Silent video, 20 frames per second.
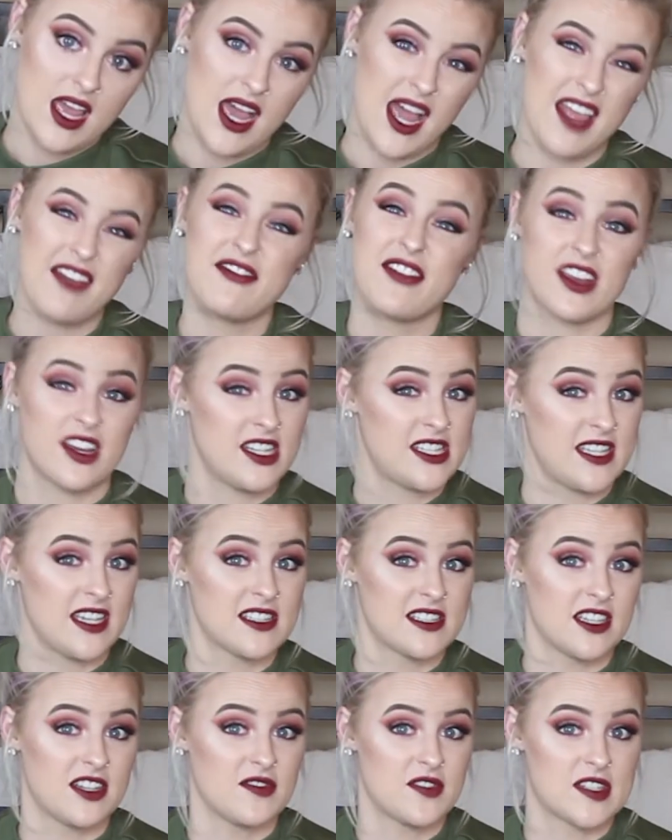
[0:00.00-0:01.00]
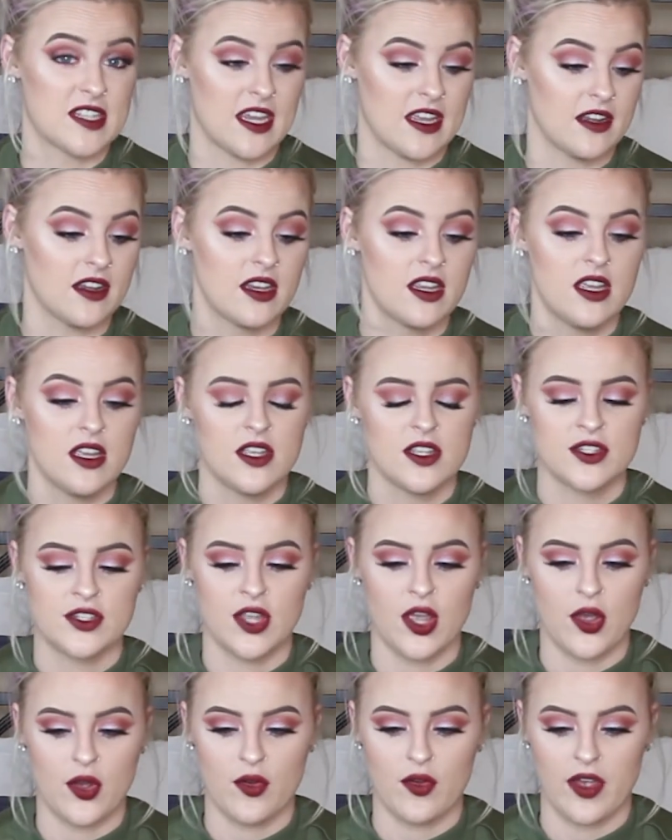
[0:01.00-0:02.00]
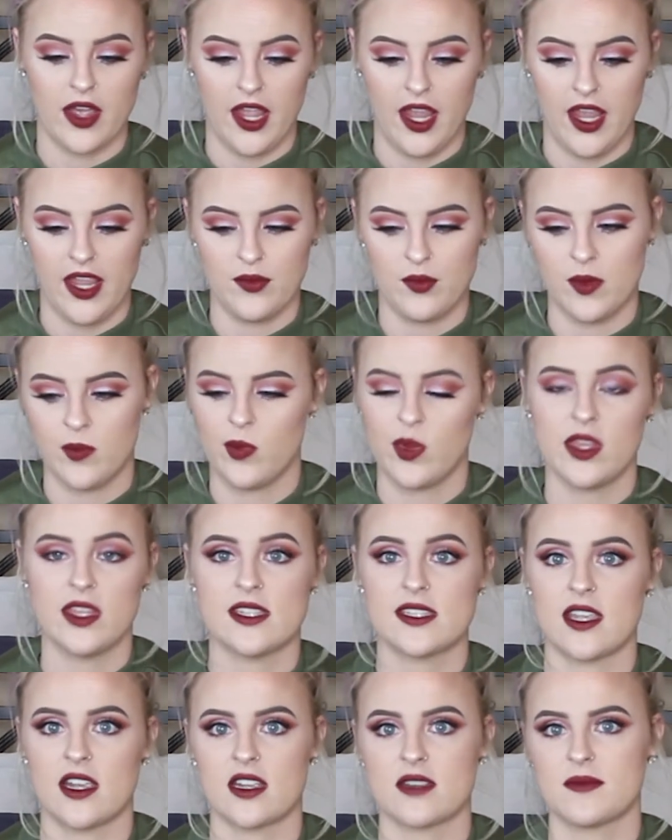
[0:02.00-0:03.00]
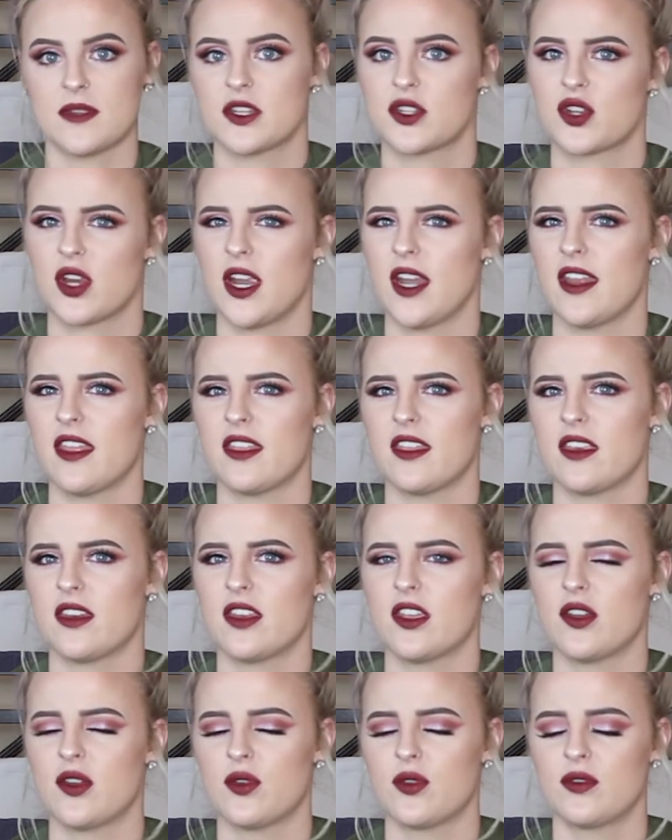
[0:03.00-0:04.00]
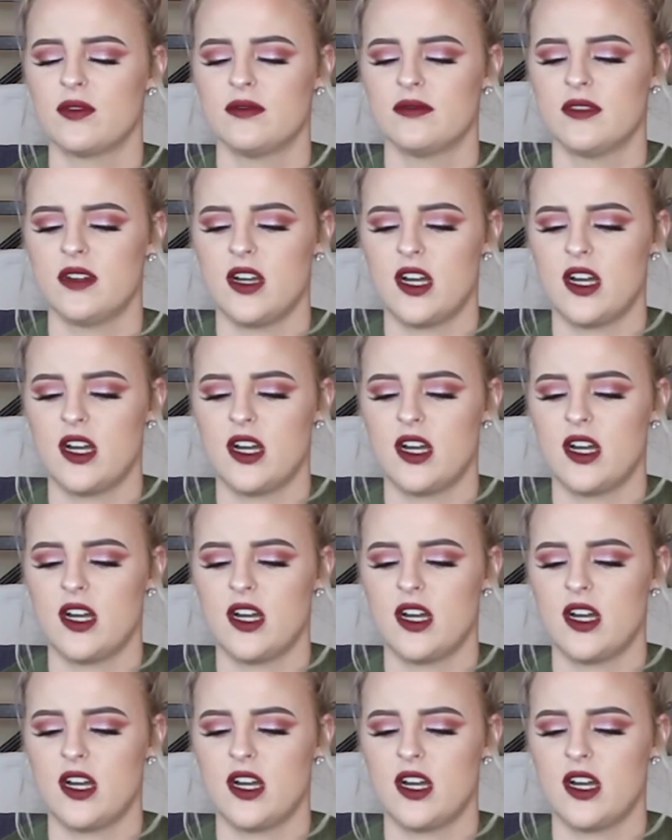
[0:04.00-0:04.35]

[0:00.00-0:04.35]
I have very sensitive skin, so it really scares me to try anything new